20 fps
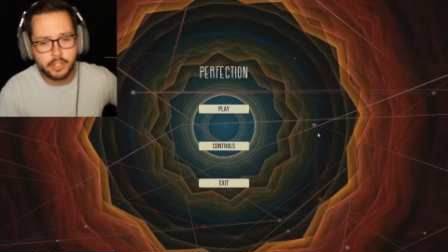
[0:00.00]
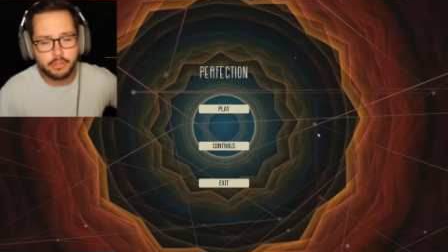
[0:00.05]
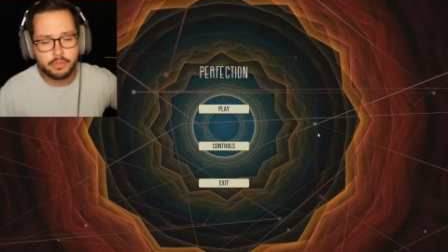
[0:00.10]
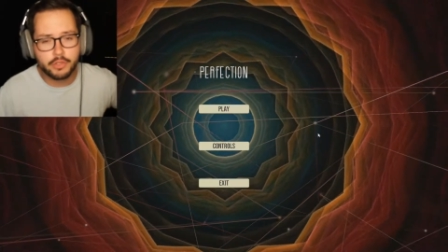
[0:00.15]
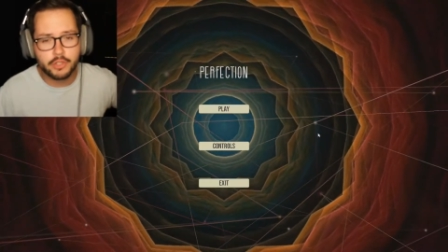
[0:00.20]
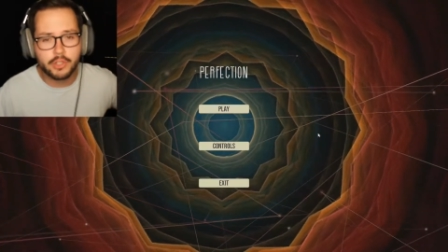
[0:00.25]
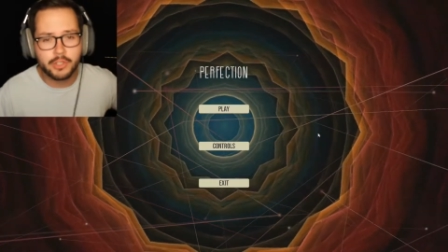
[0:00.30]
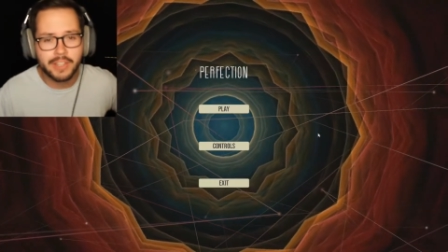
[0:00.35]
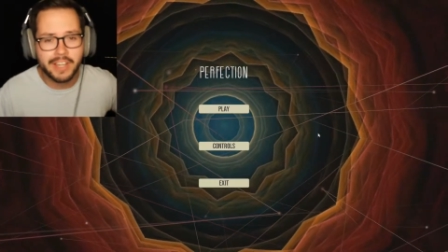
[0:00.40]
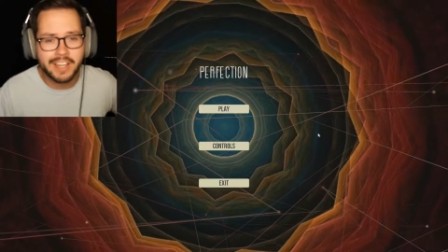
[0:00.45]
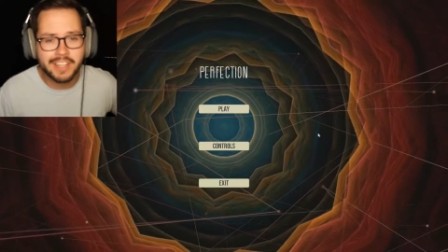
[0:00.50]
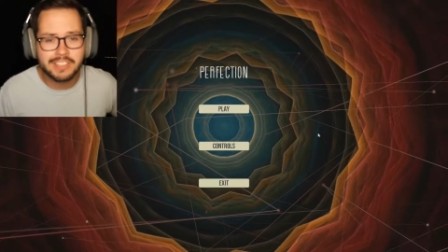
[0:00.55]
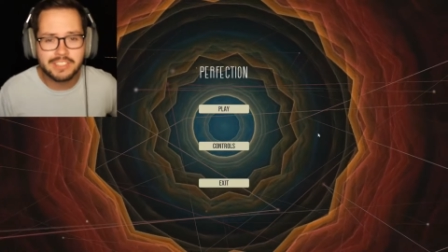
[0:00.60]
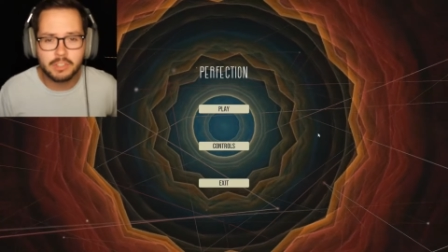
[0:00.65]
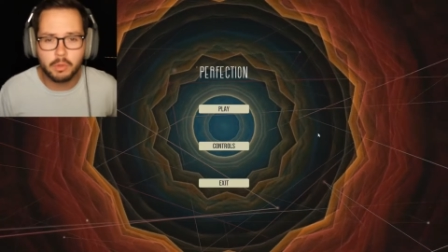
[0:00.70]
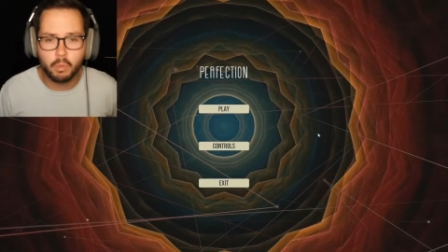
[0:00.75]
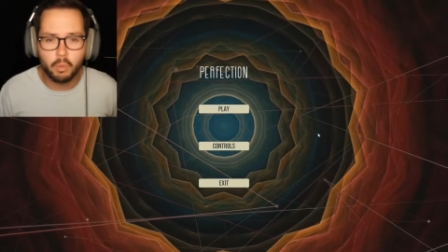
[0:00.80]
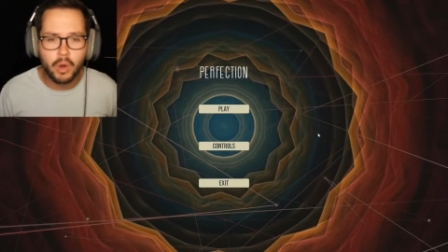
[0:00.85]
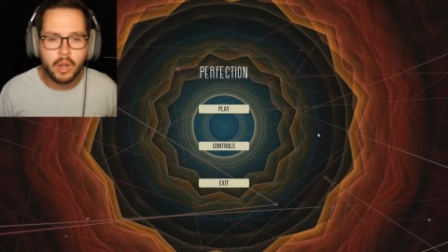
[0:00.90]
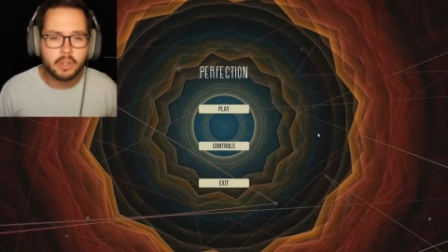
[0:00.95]
for you guys
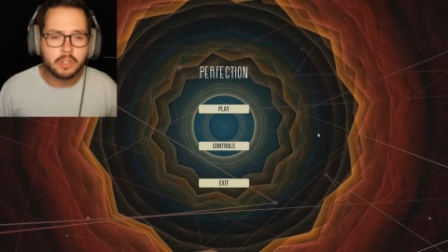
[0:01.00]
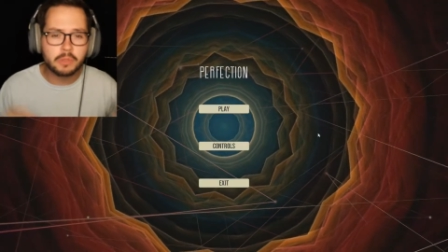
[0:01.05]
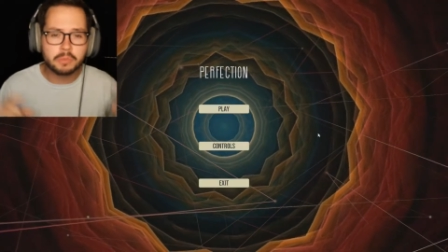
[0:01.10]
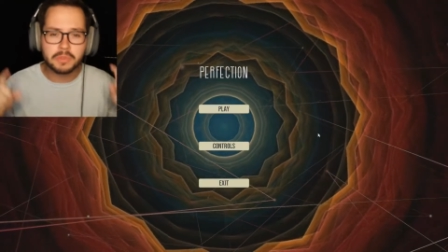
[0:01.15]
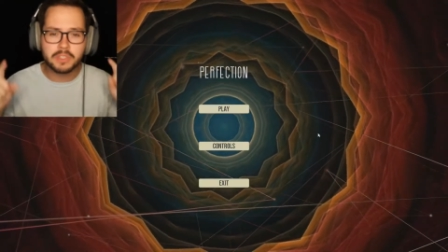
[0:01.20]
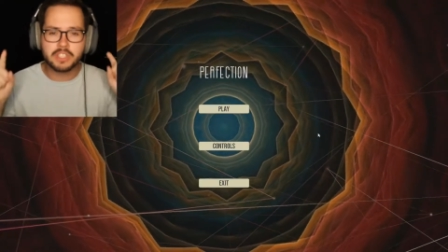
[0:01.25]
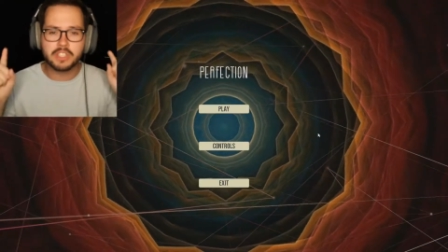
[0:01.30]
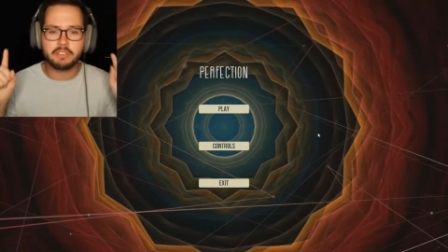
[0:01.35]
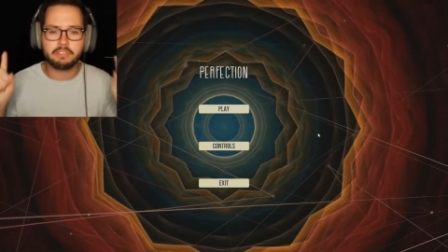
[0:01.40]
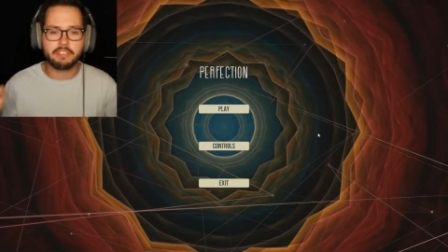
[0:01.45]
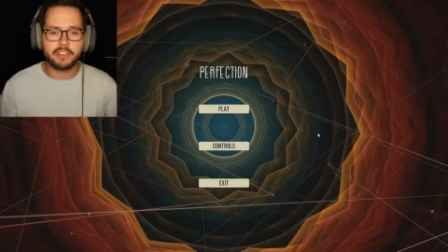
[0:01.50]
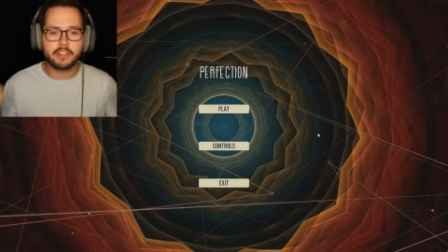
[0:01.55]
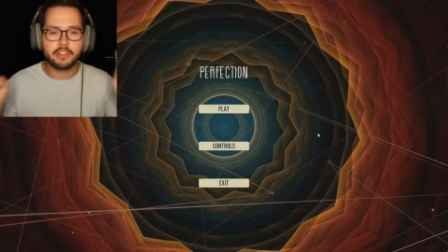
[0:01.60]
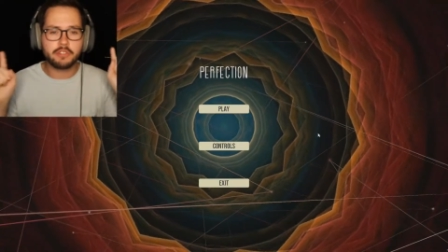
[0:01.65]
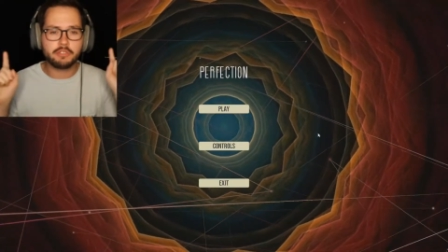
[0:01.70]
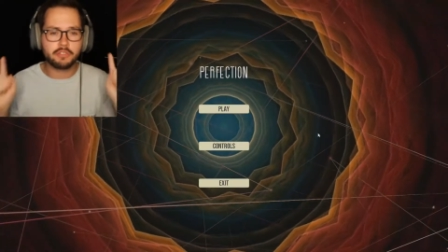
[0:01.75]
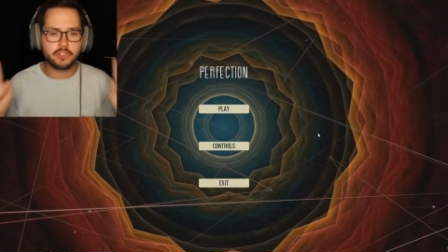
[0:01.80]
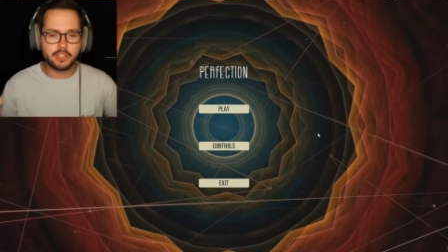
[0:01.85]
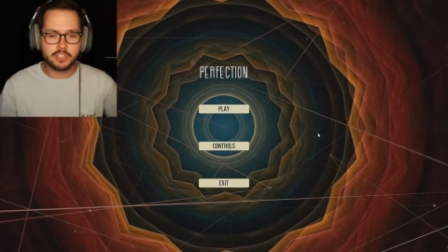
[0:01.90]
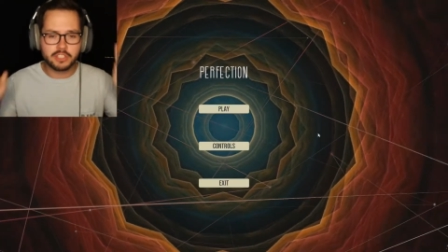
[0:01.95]
and welcome to the very
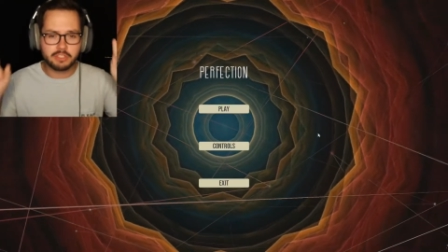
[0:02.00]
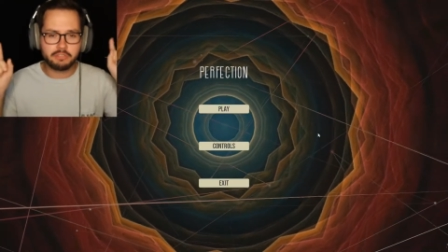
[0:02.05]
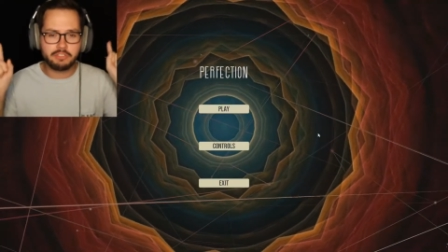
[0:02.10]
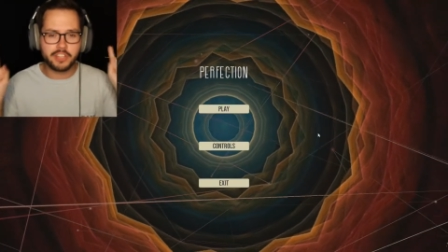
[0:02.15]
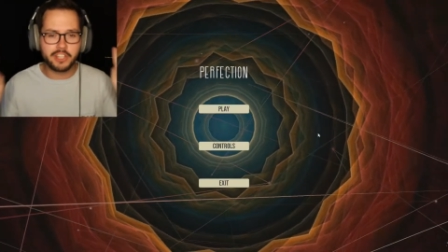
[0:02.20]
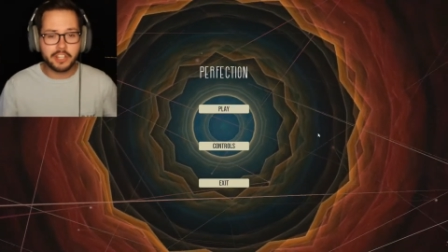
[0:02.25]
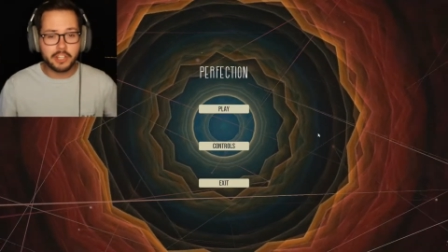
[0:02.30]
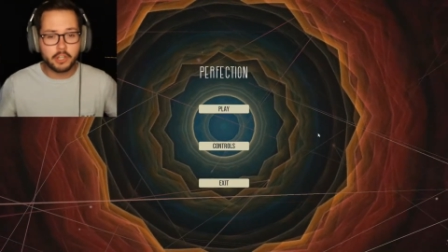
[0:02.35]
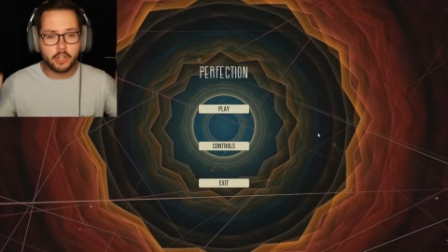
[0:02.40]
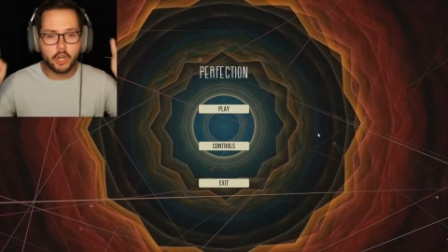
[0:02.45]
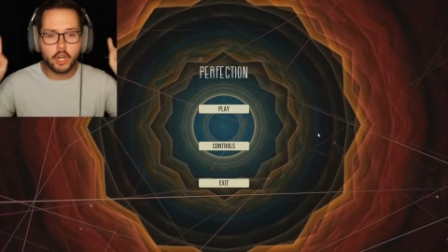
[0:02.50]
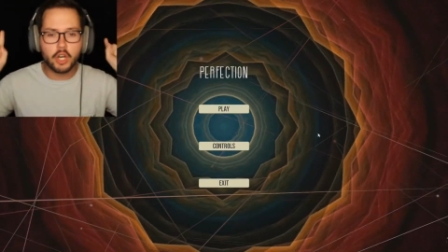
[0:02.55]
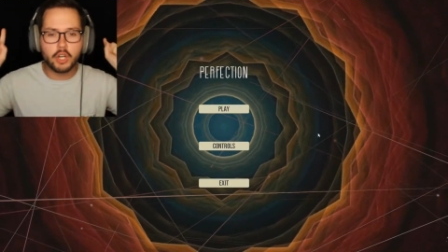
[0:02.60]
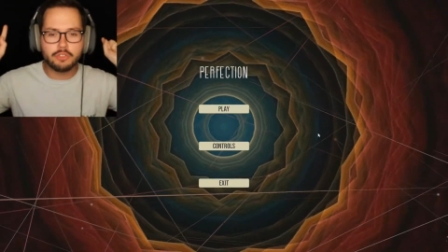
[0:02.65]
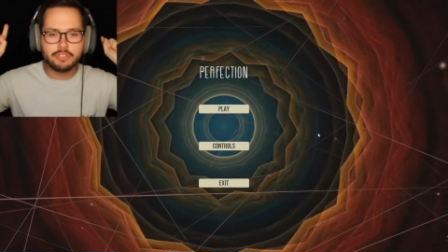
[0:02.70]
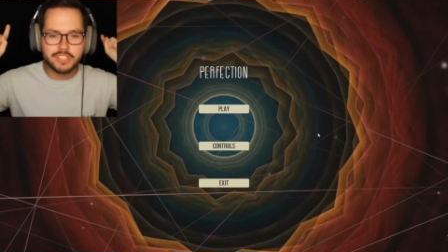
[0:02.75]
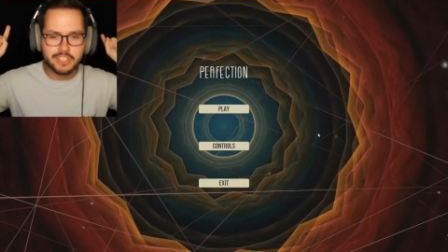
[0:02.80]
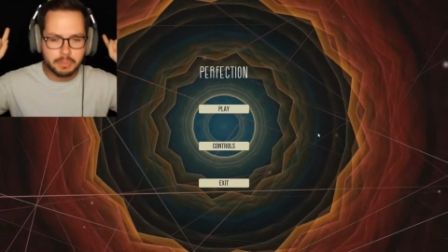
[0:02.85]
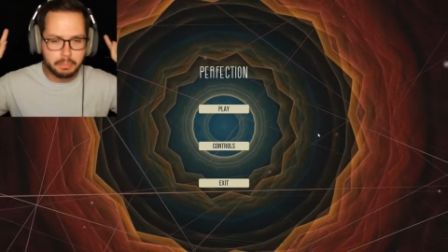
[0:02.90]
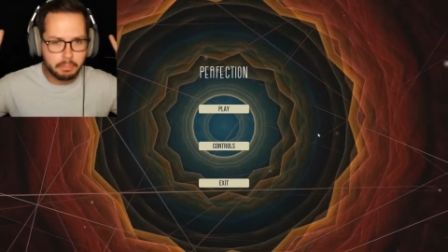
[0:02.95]
first video of
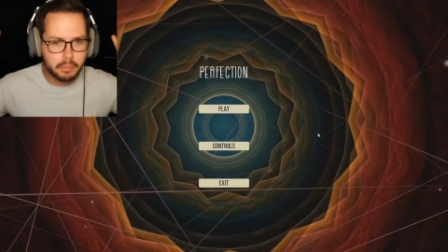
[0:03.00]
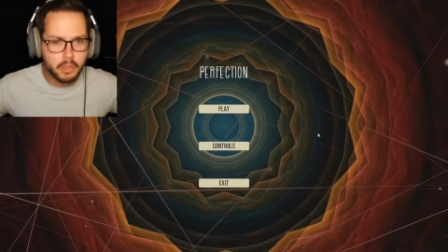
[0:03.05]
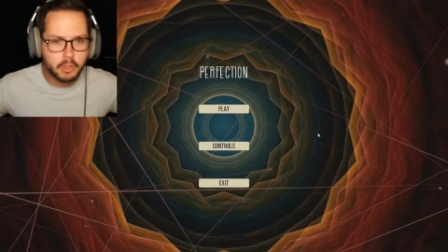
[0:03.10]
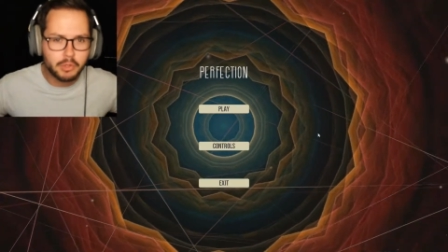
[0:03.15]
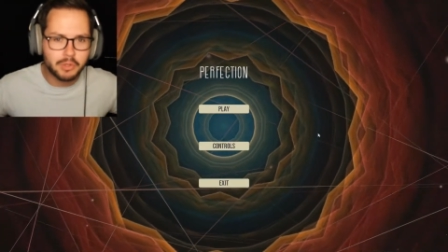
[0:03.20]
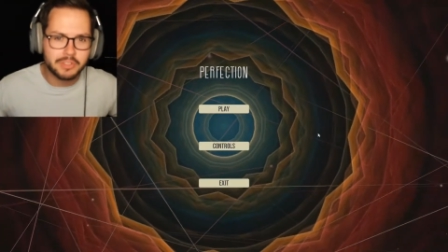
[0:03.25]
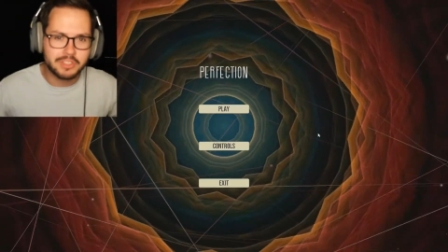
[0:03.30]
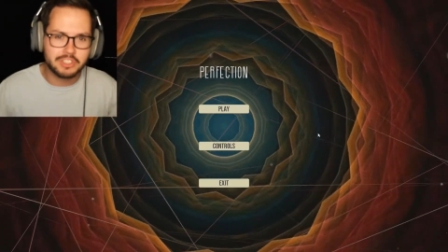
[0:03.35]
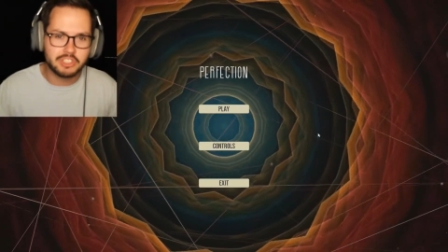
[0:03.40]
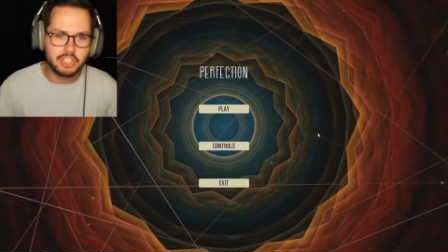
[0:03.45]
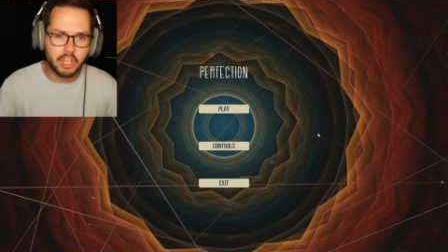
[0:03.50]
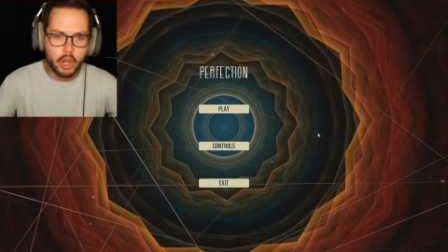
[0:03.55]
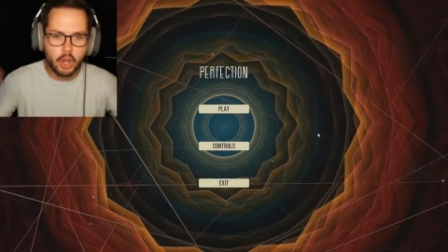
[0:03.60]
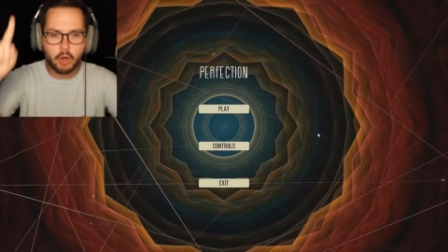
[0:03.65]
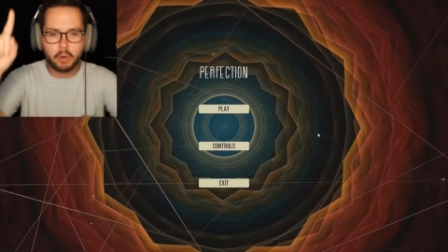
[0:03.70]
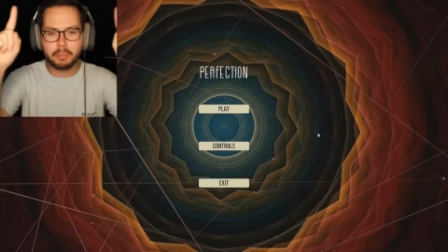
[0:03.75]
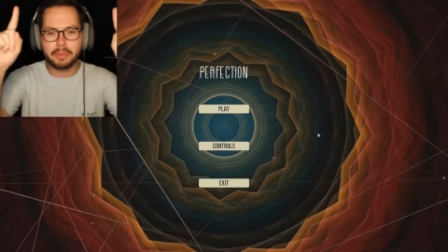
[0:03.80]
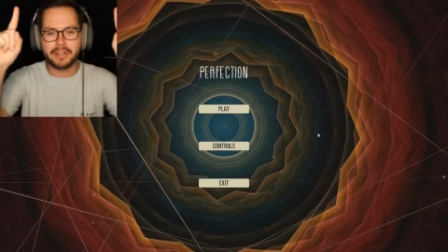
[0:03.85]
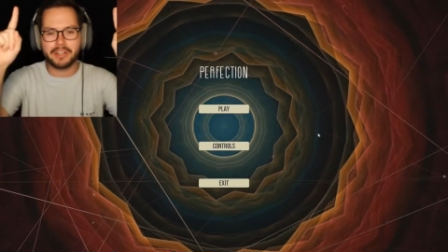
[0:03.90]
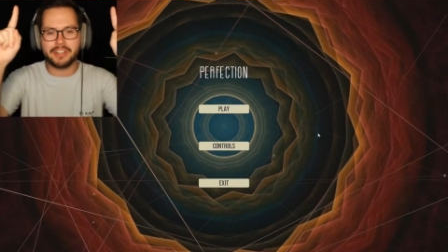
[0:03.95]

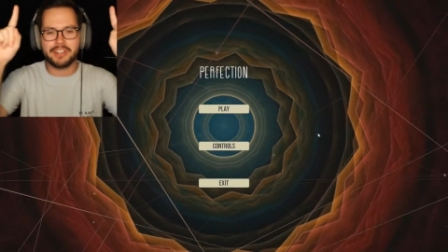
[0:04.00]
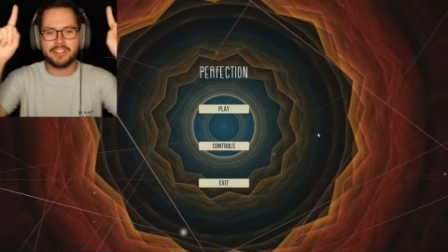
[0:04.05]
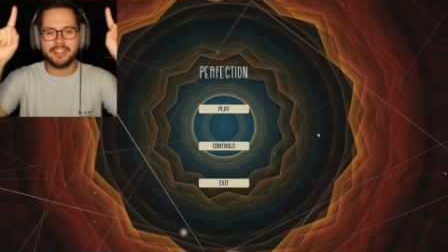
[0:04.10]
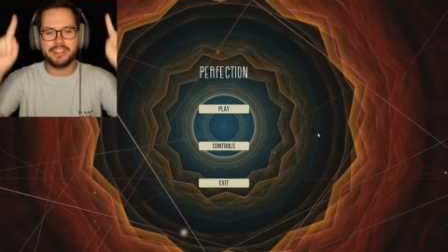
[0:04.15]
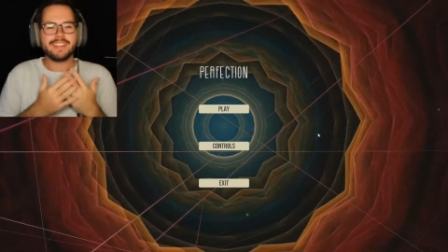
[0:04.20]
Spooktober.